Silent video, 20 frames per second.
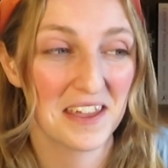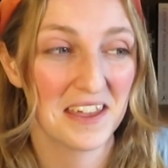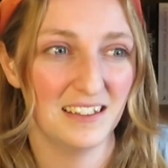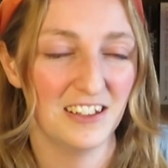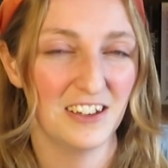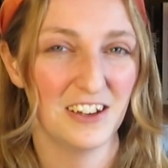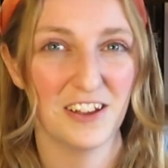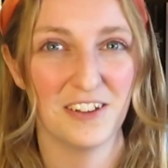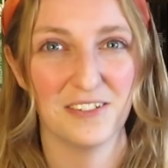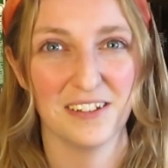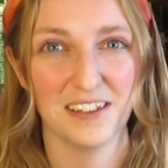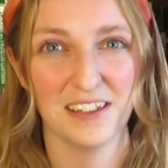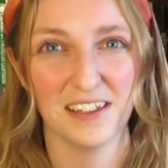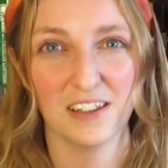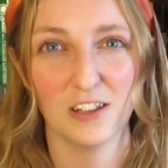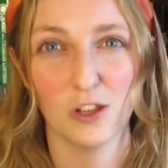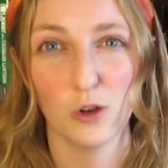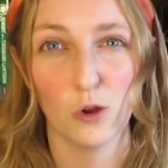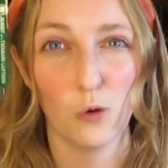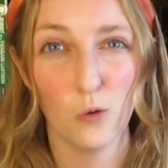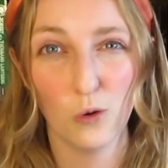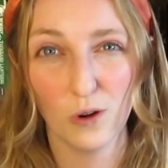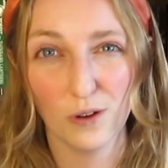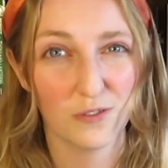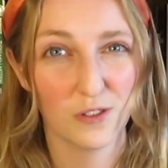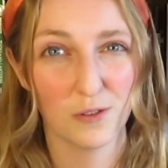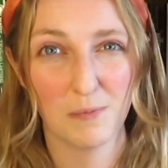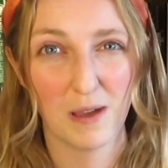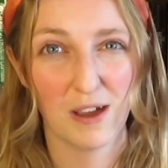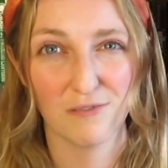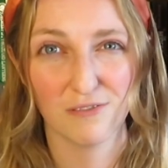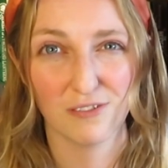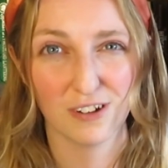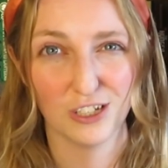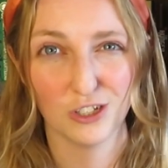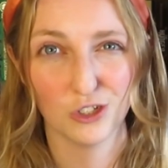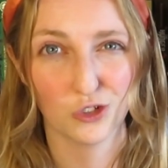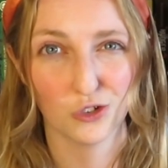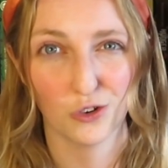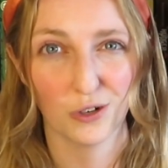You know, all of them have
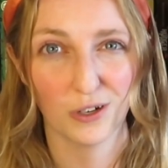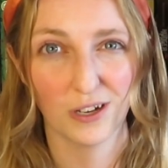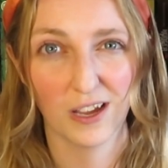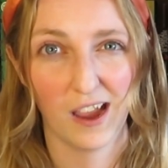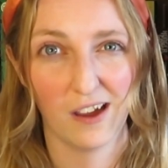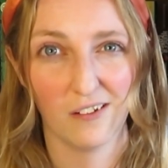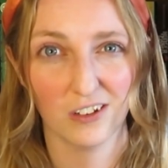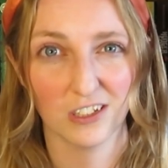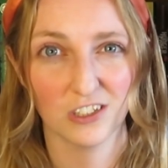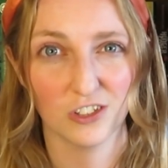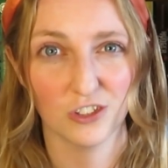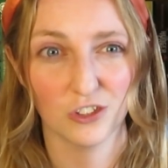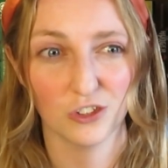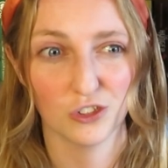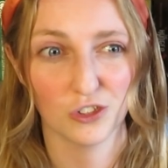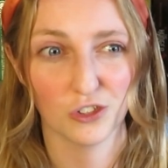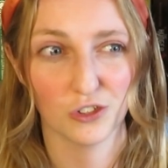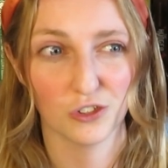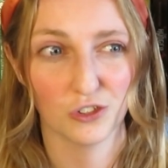really strong characters,